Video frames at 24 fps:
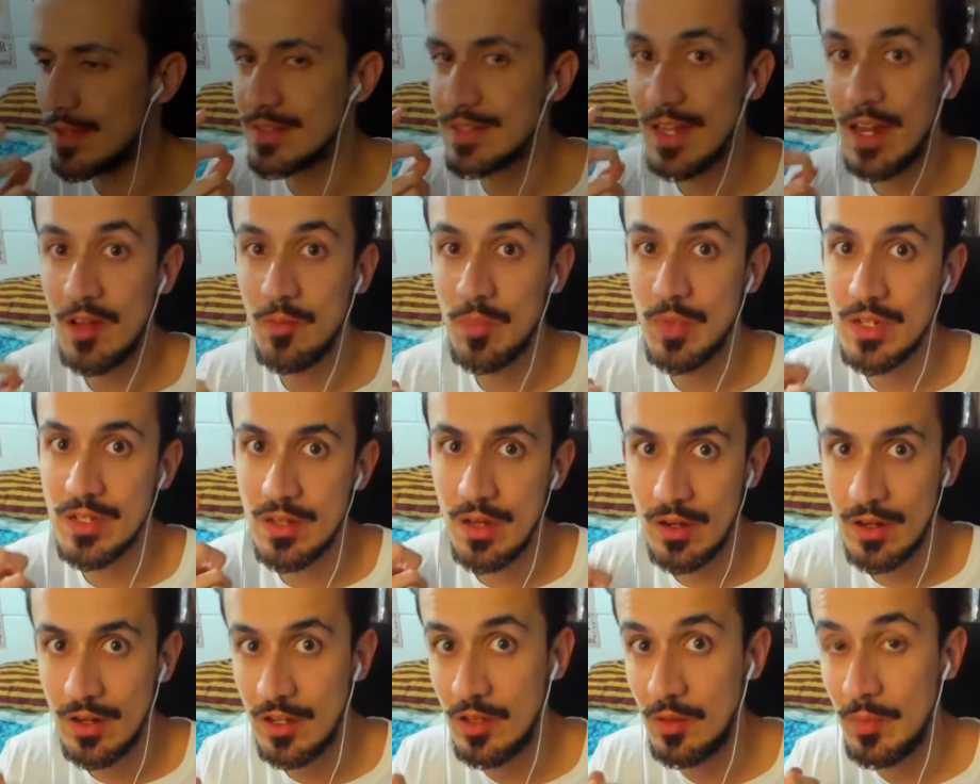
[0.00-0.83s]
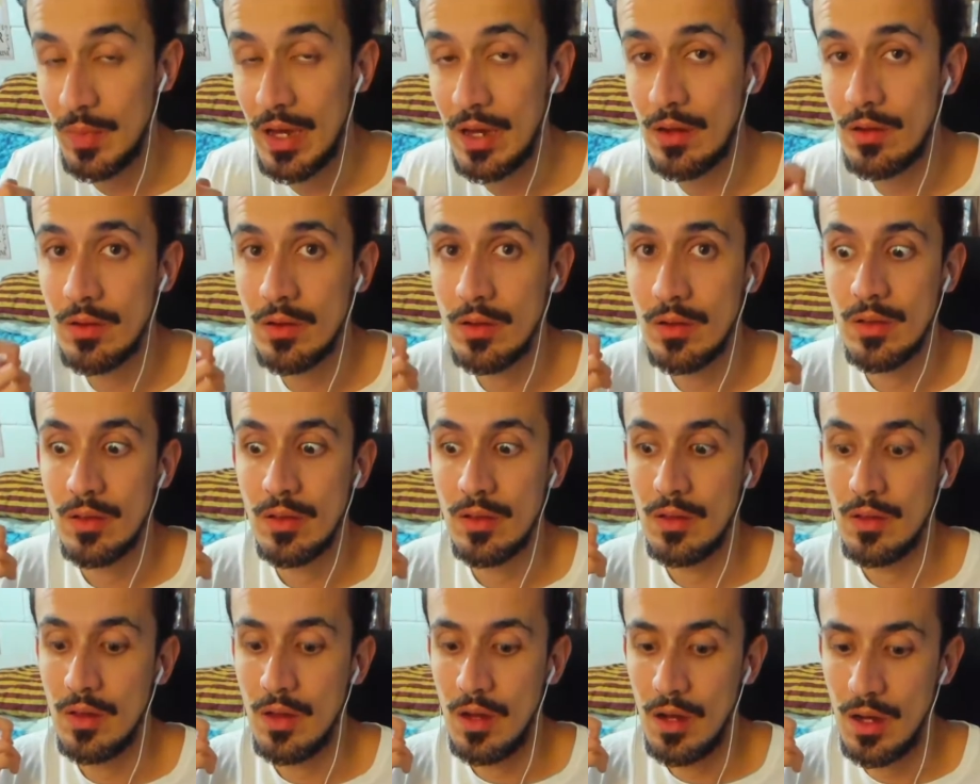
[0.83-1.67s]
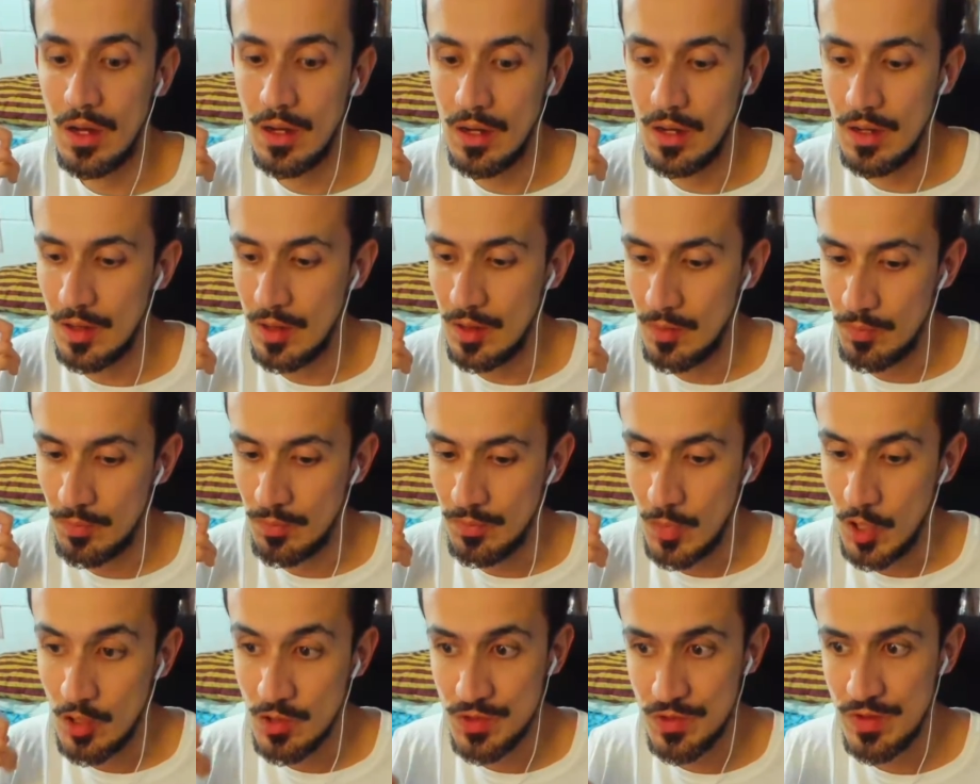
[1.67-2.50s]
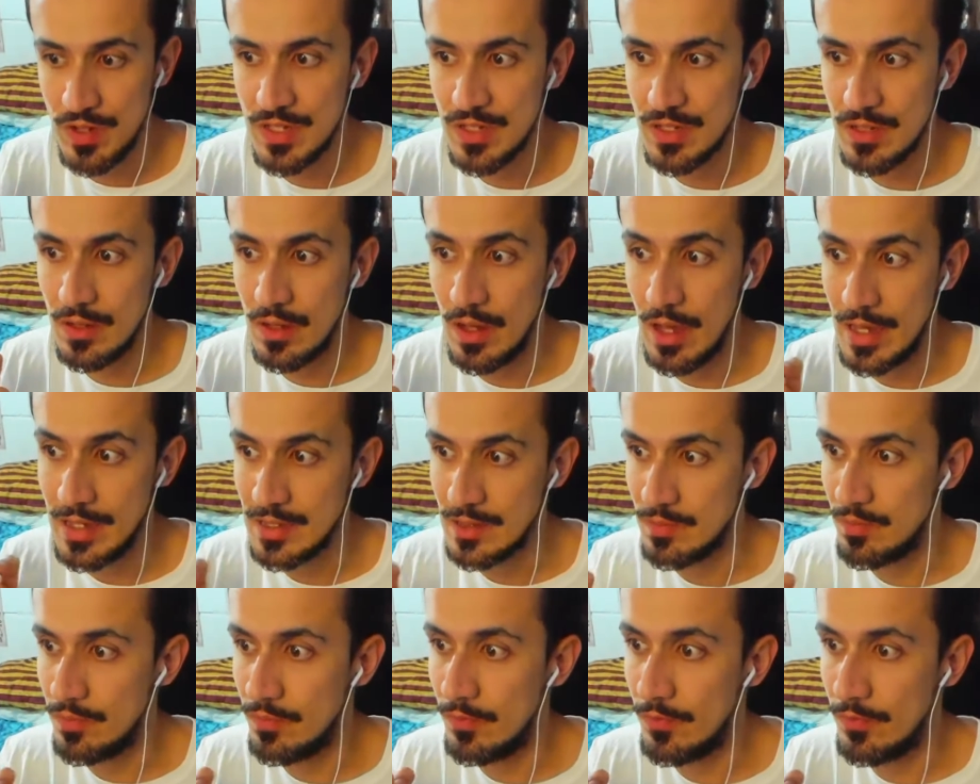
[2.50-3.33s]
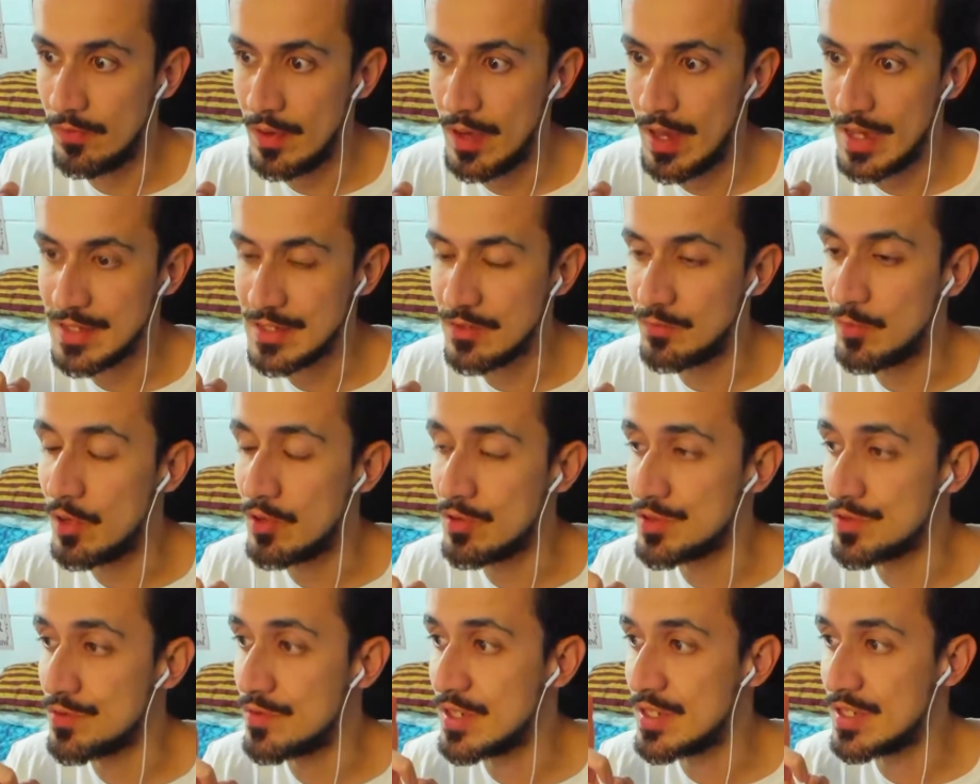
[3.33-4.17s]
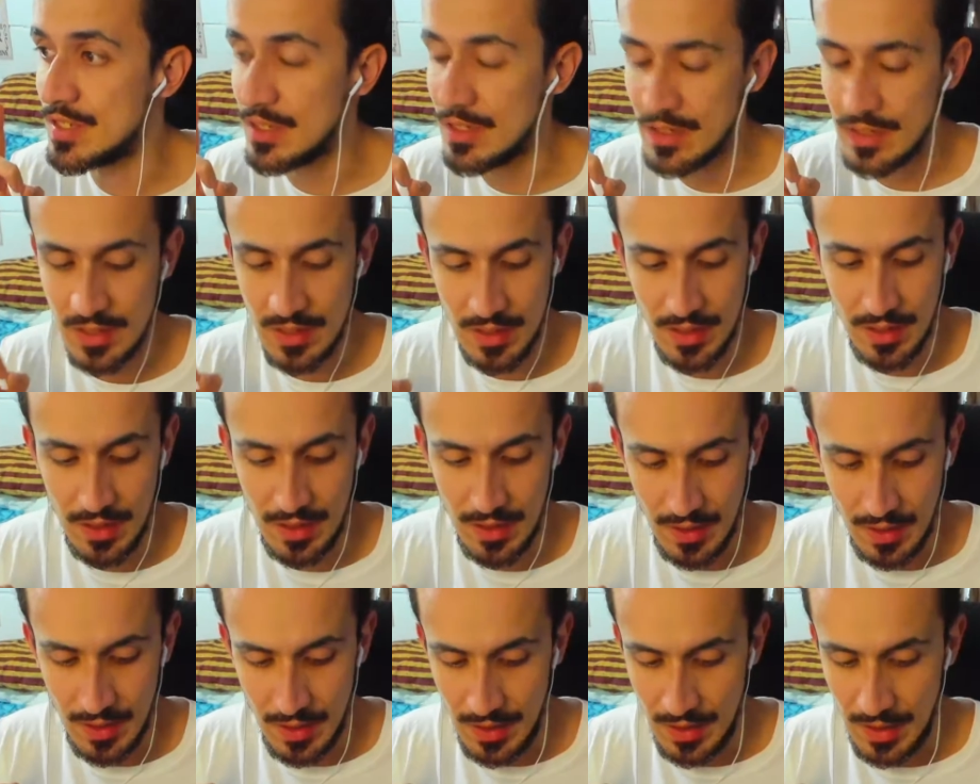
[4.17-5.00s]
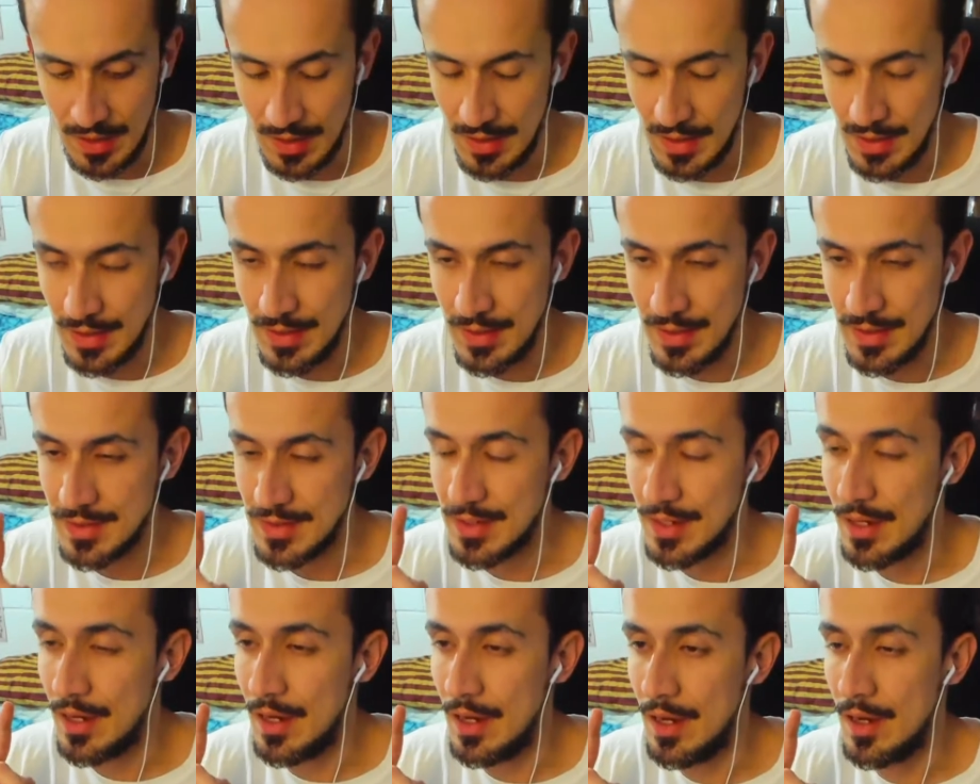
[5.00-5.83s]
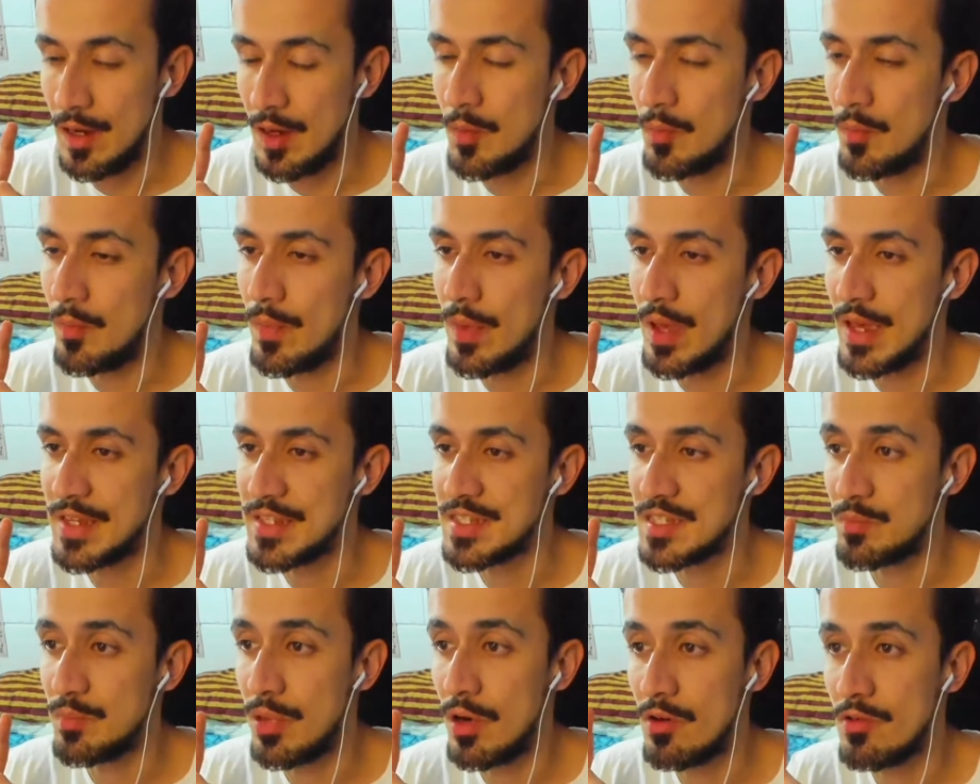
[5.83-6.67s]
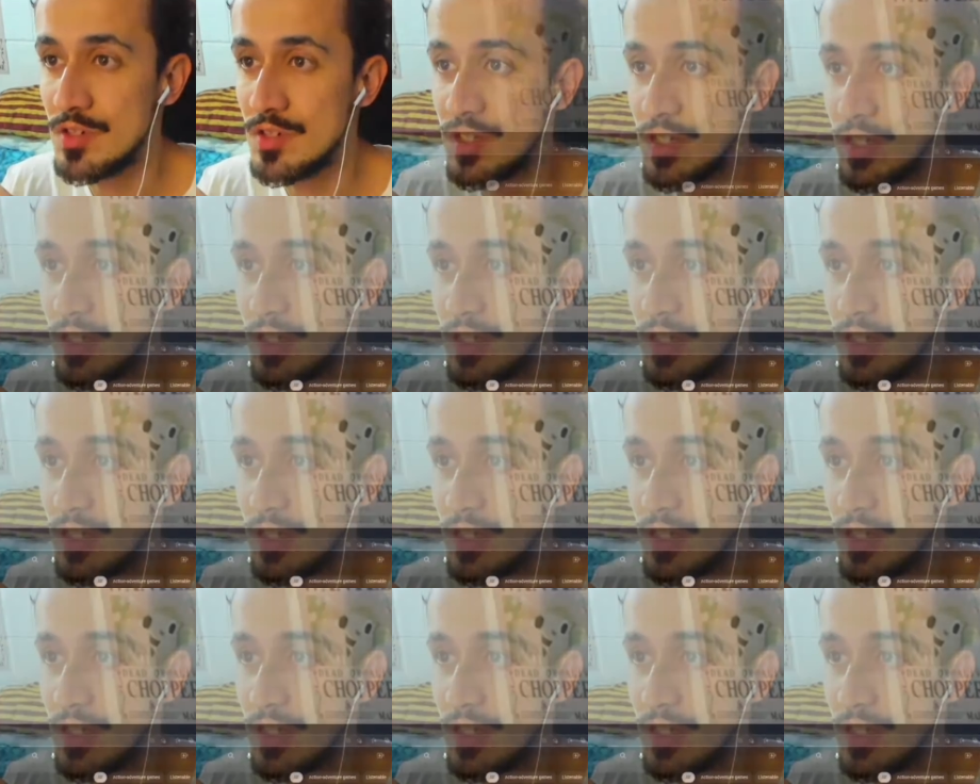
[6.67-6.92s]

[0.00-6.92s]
that I've been talking about as of most recent is a supposed